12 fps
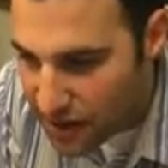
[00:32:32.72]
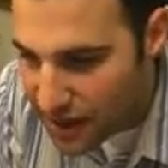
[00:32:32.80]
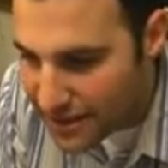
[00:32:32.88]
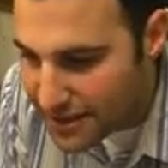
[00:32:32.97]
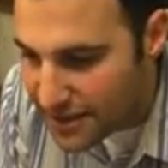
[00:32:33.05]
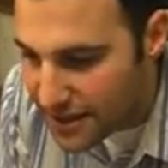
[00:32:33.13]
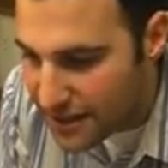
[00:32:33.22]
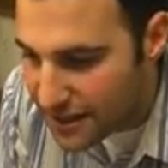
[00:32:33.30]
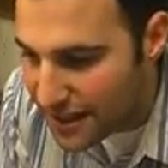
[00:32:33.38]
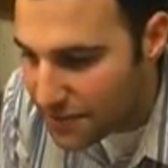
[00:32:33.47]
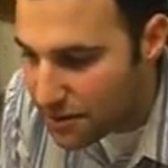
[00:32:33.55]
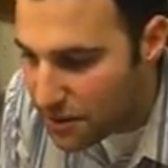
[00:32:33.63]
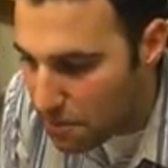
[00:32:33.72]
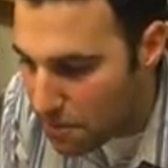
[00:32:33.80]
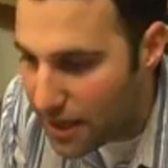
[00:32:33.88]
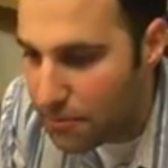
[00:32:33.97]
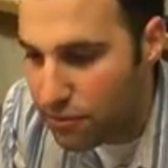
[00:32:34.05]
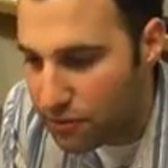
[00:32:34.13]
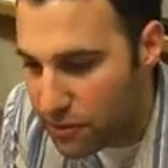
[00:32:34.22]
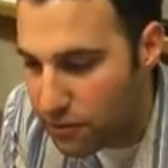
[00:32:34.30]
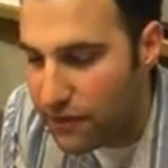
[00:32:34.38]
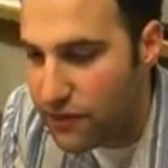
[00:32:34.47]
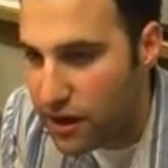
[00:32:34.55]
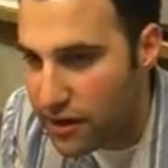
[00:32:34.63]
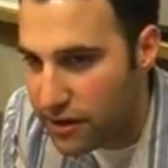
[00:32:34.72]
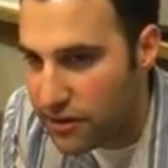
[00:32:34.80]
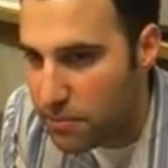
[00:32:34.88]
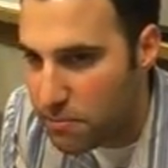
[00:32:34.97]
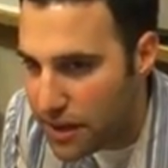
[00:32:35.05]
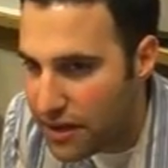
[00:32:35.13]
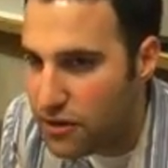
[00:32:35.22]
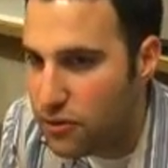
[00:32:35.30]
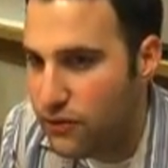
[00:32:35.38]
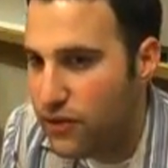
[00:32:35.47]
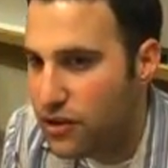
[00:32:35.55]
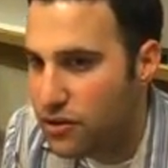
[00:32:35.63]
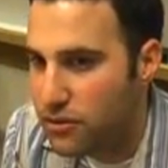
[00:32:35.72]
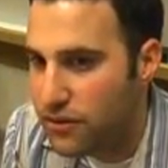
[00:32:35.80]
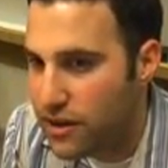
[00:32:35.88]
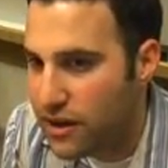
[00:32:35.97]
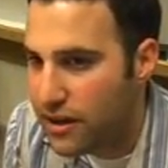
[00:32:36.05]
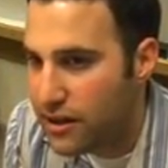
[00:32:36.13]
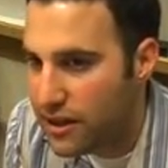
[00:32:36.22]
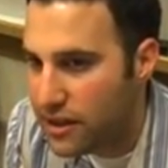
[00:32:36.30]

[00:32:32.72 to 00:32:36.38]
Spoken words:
That's probably the big improvement we've done, the big new feature we've done